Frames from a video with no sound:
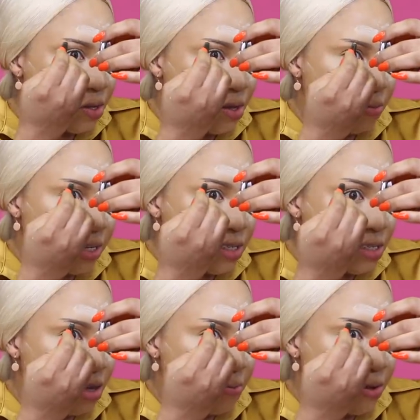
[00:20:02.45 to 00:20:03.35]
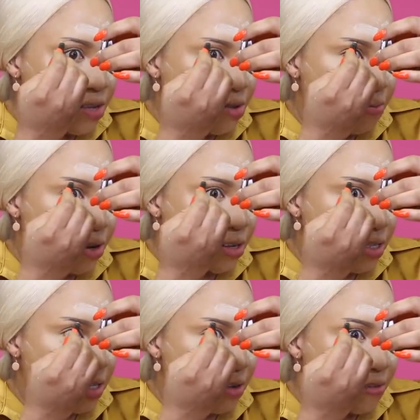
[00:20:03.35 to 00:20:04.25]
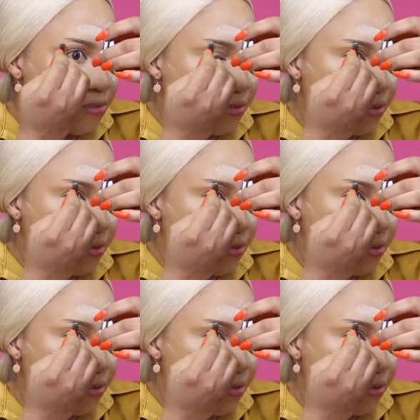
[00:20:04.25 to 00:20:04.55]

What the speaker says: Nobody's stopping you but yourself.